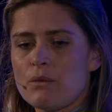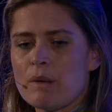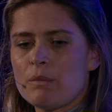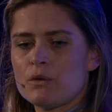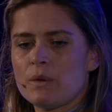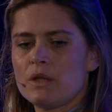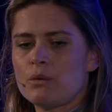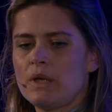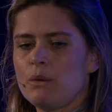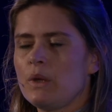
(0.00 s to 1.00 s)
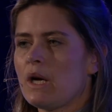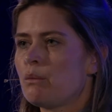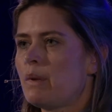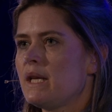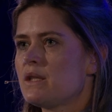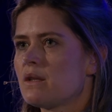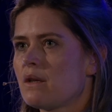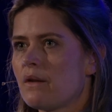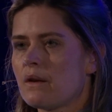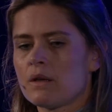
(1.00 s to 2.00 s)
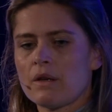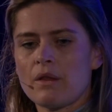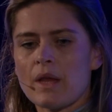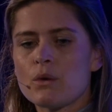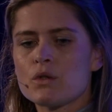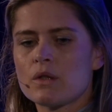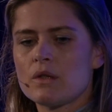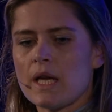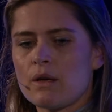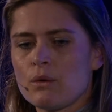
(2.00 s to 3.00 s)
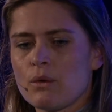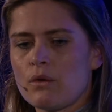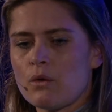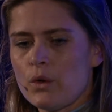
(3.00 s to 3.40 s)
November 2020, we outplaced another 1,000 adult